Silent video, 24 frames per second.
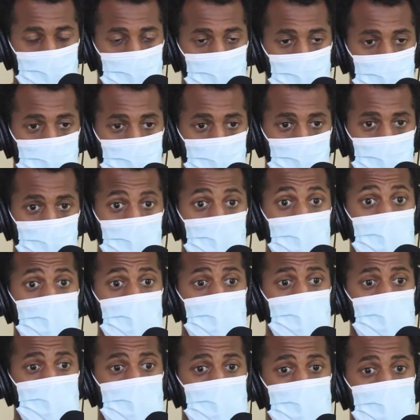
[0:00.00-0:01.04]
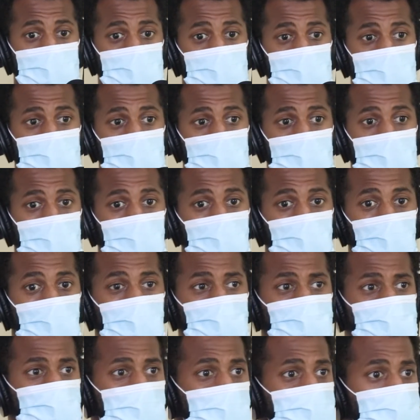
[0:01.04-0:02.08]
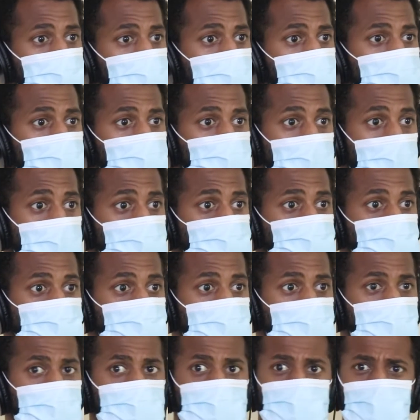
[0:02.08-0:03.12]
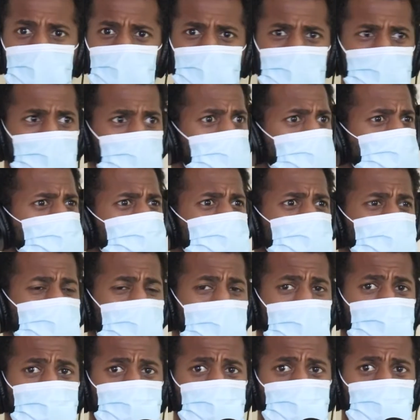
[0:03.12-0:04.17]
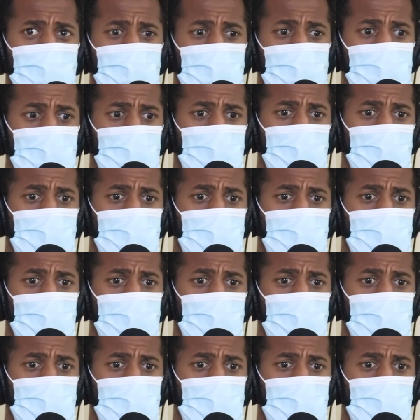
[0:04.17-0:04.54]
the door. And I would also have people around you, because there's been times where